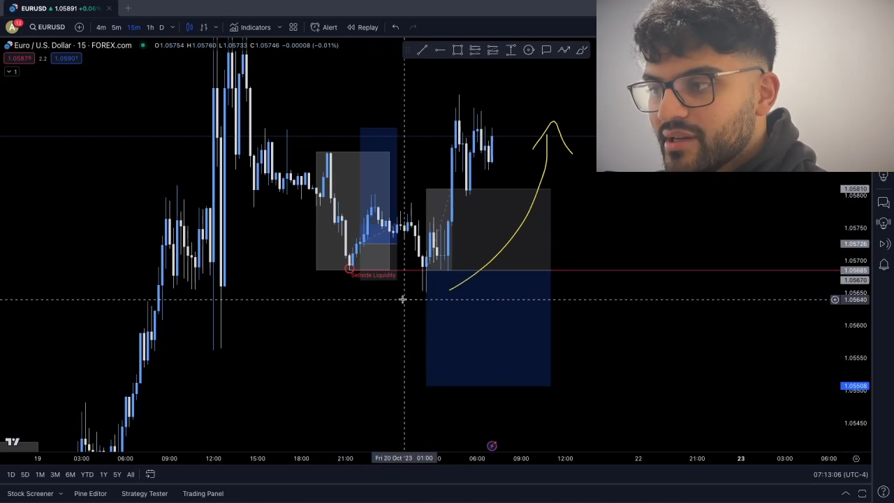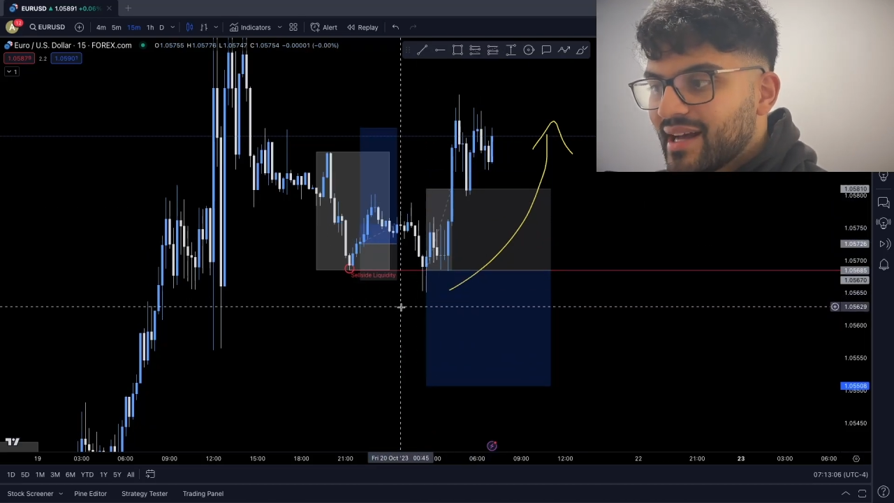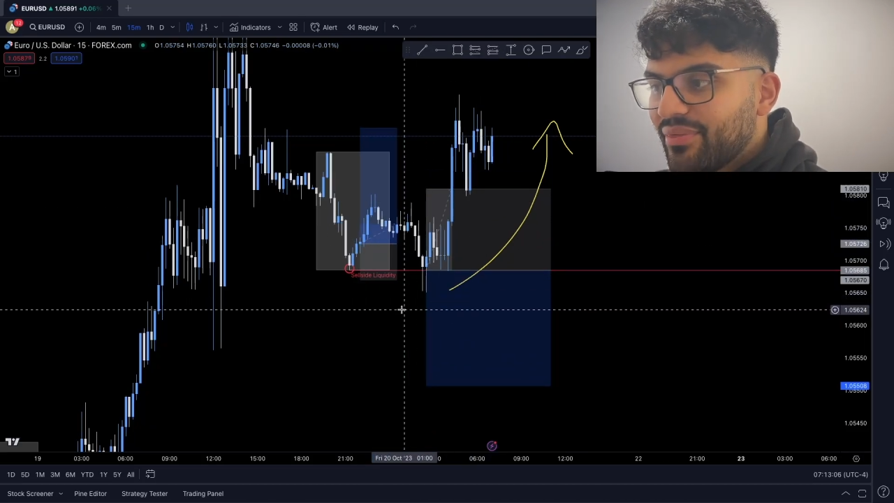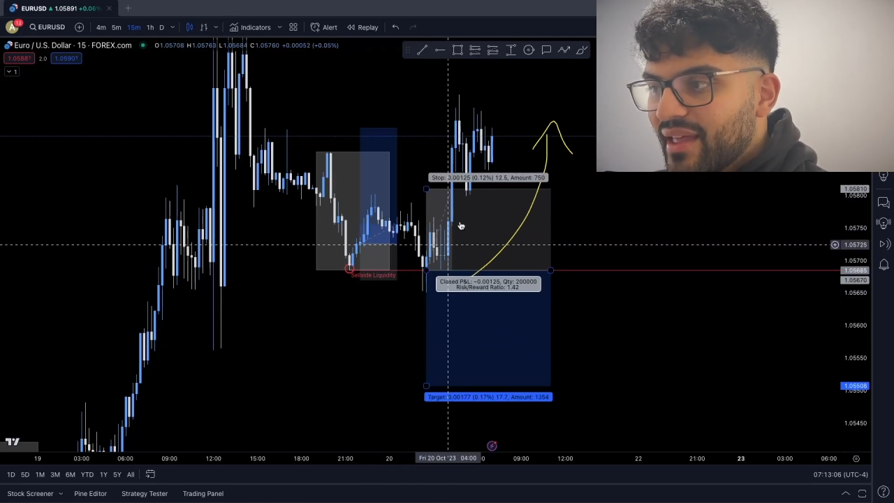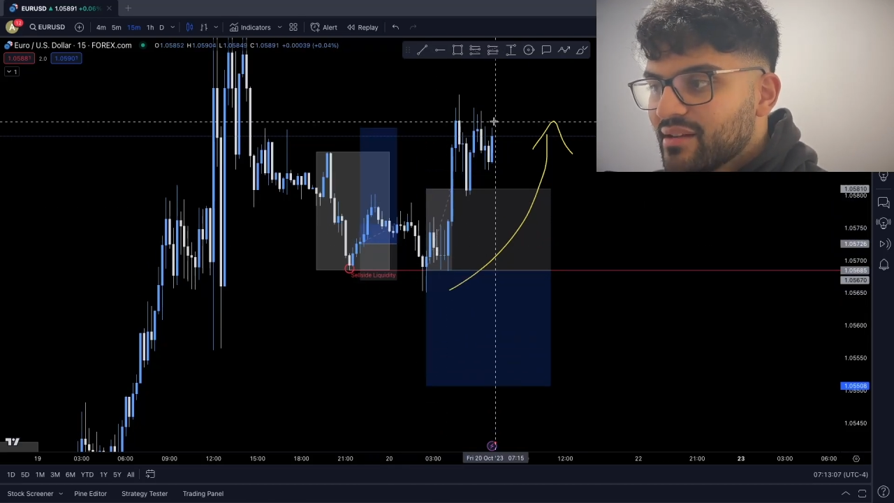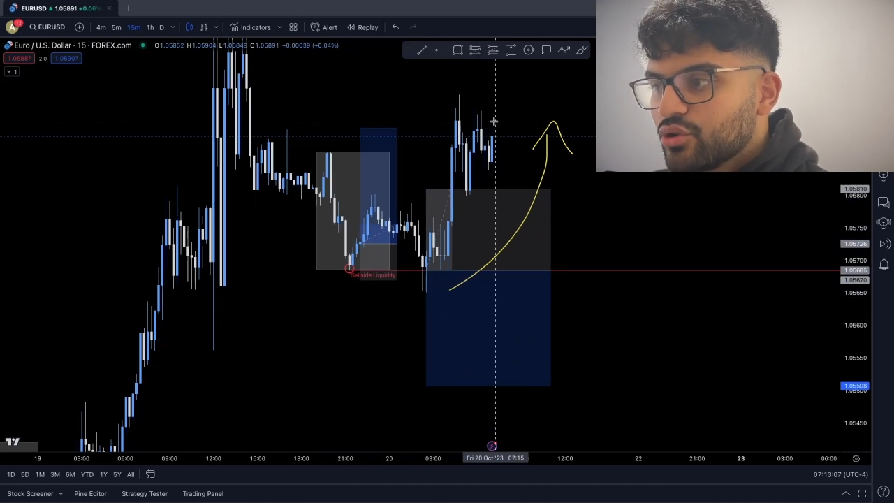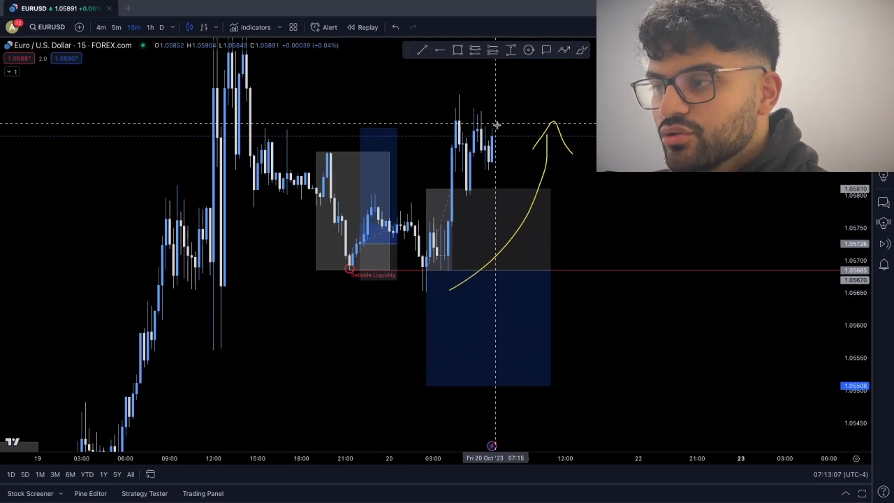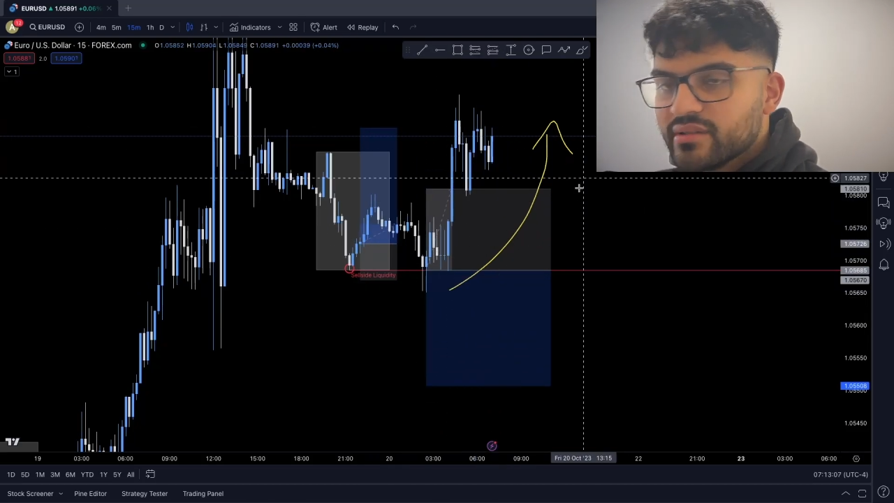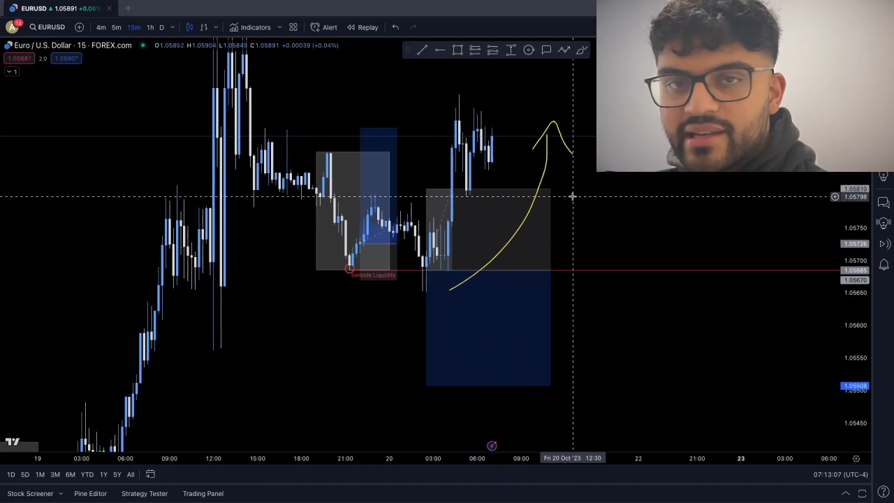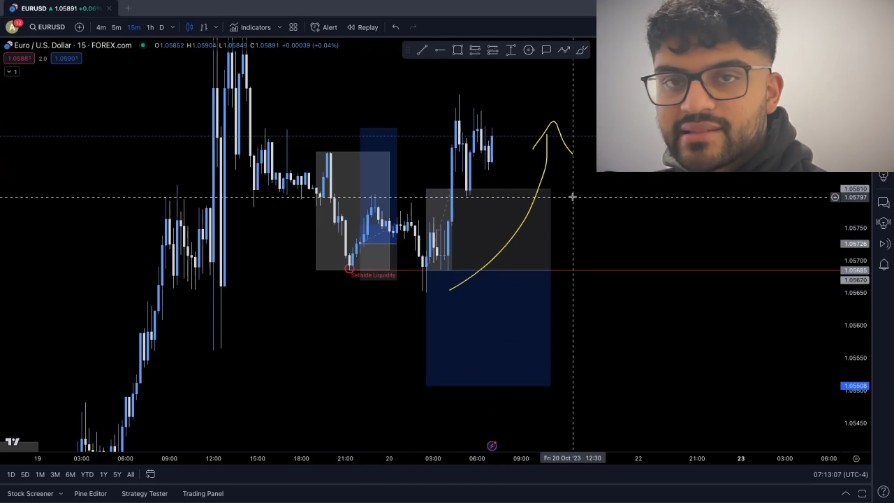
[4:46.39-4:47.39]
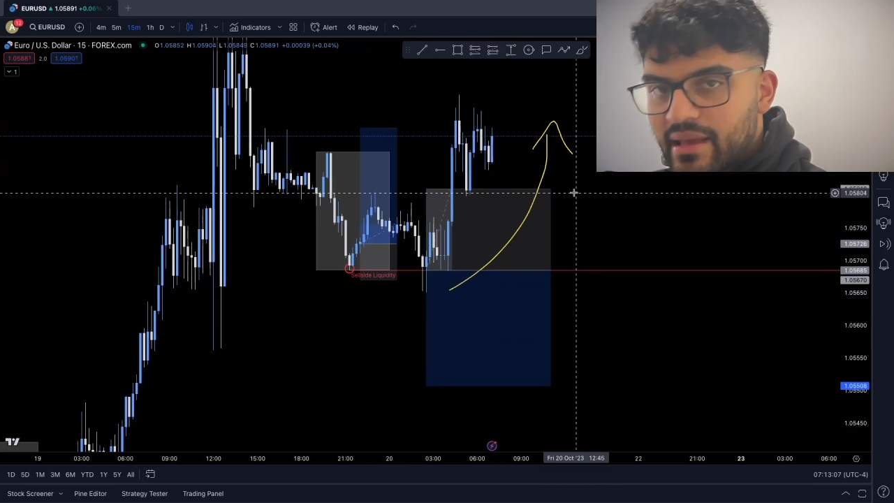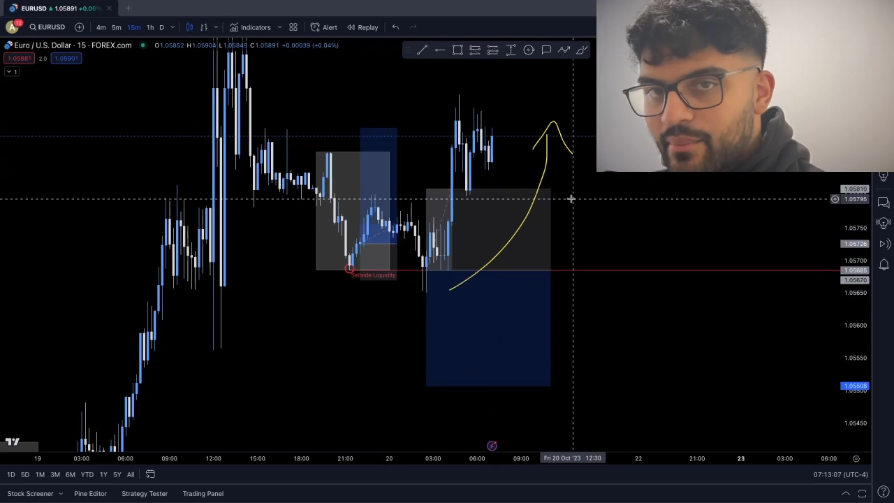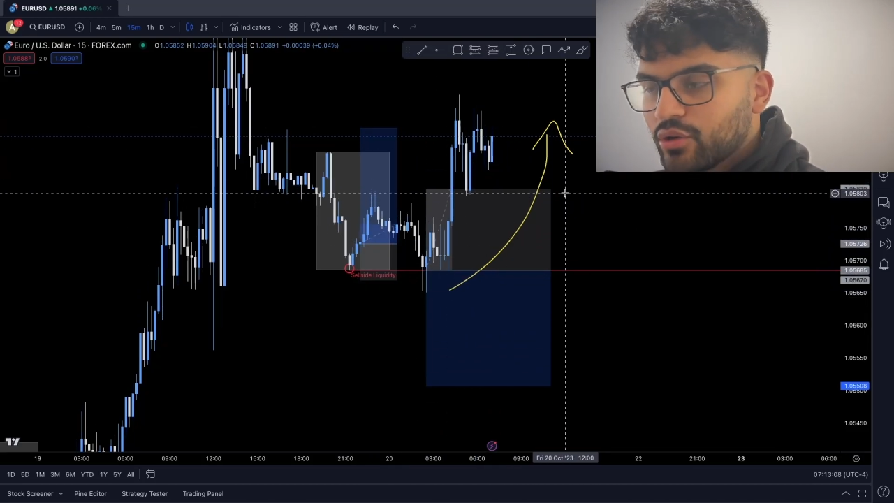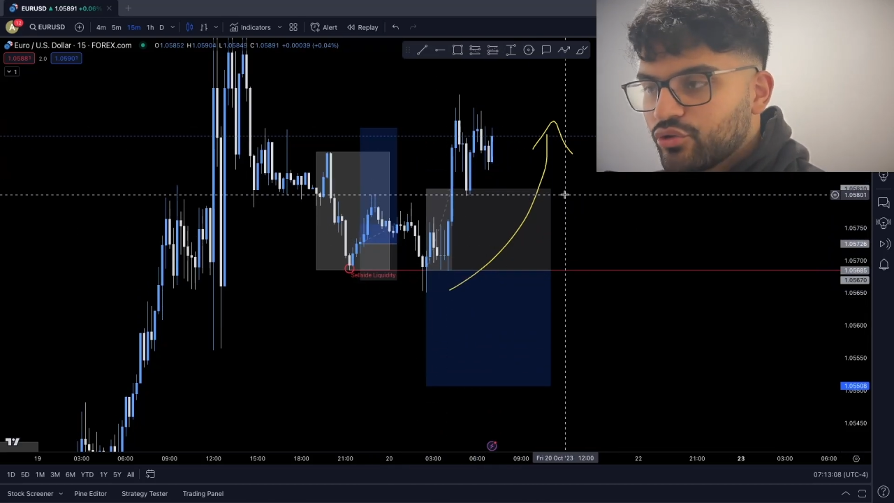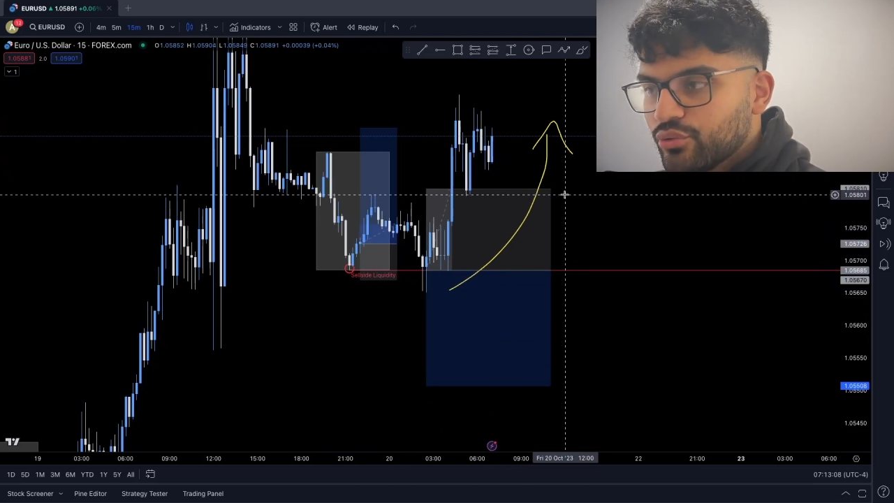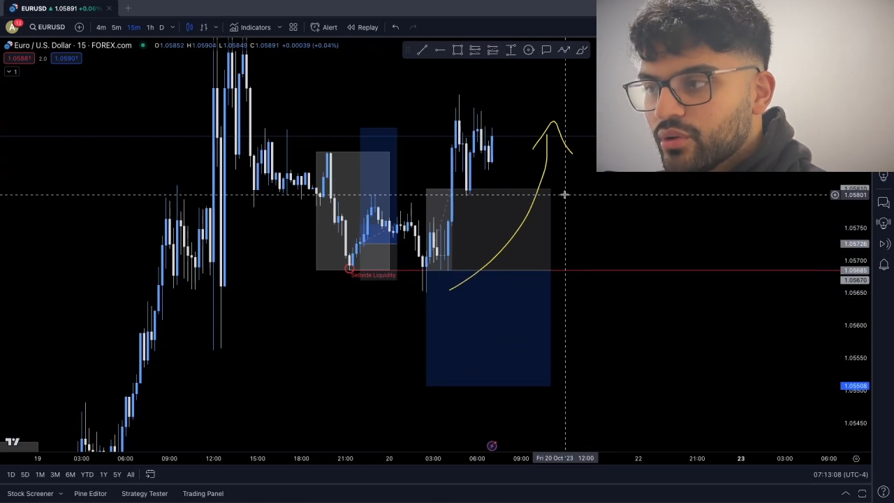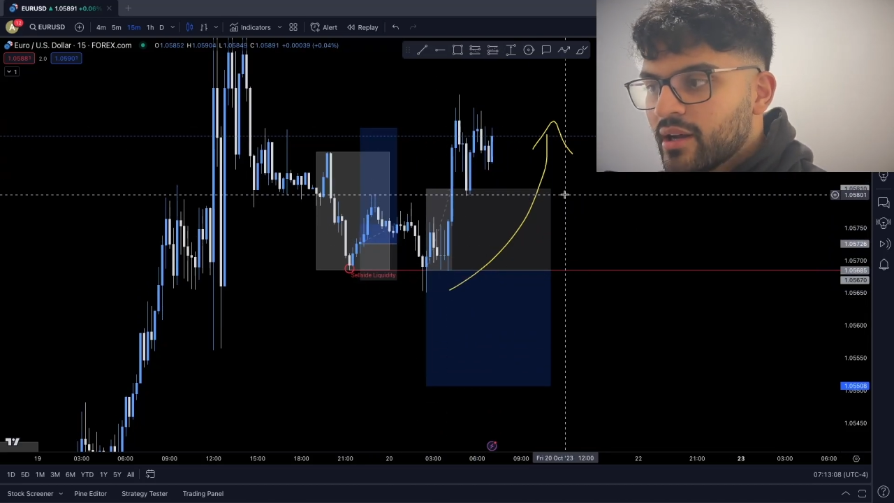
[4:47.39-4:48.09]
and then goes and takes them out too.